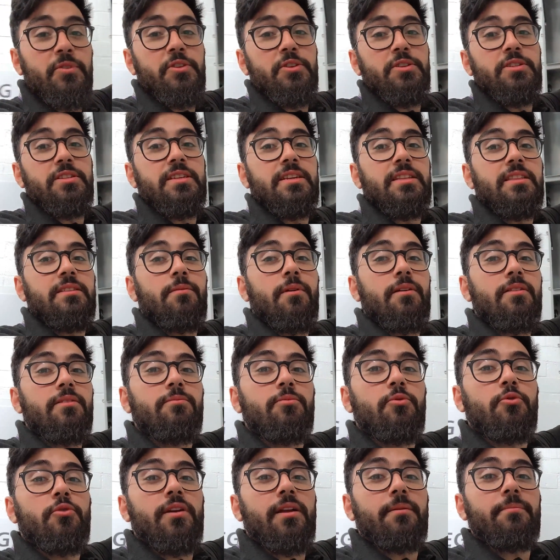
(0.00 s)
you see the
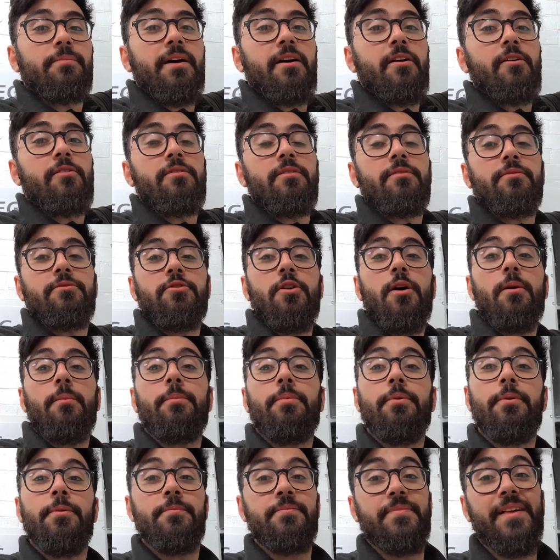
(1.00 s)
motherboard up there at the top.
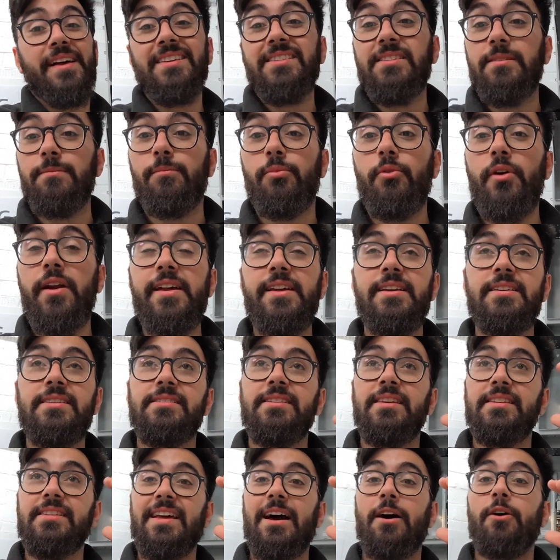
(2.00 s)
That's the brains
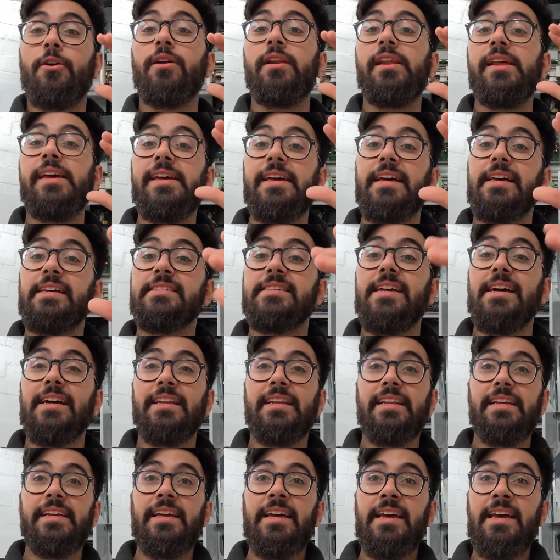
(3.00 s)
that's calculating
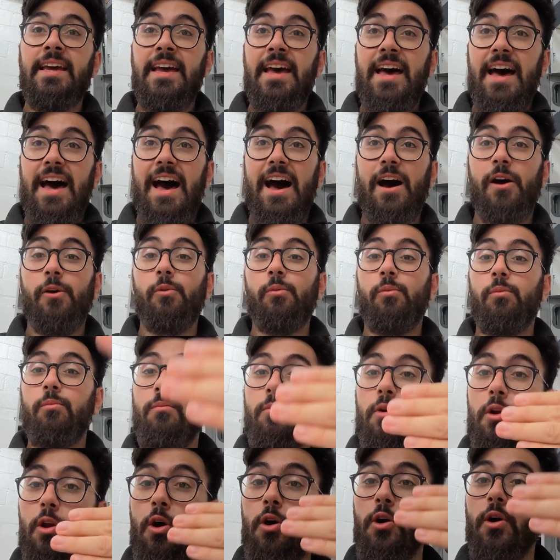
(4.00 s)
exactly how
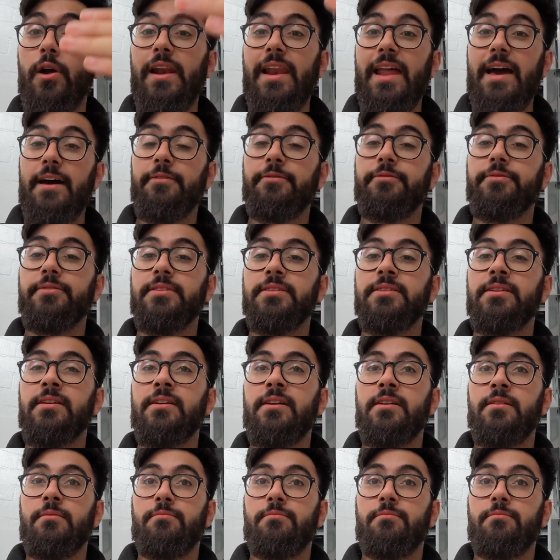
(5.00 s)
long left